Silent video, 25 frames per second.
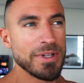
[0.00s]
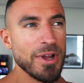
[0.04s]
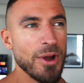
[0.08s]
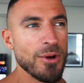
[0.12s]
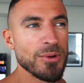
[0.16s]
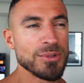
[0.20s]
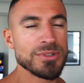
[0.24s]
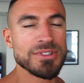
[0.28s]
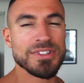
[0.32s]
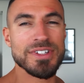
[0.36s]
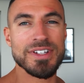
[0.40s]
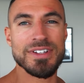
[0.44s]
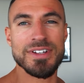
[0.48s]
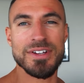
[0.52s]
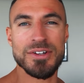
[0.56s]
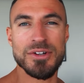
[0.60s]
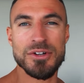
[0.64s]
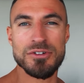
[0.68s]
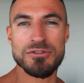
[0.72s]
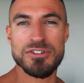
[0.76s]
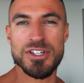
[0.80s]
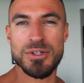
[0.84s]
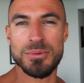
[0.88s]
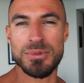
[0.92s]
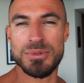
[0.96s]
hosted in a
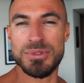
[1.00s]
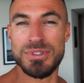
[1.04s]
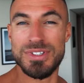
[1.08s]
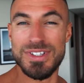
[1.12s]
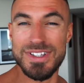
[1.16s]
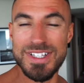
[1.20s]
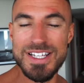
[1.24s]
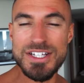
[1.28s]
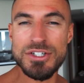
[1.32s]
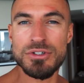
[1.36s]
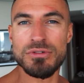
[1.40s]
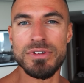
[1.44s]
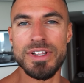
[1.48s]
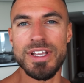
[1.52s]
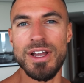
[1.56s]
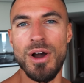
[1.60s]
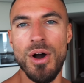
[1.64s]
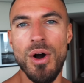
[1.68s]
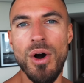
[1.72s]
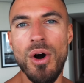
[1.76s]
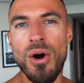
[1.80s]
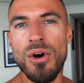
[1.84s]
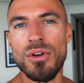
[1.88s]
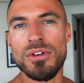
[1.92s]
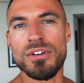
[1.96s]
country which is literally
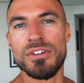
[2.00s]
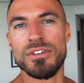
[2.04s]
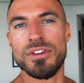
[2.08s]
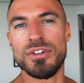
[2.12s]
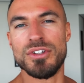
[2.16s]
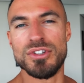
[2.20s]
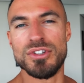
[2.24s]
on the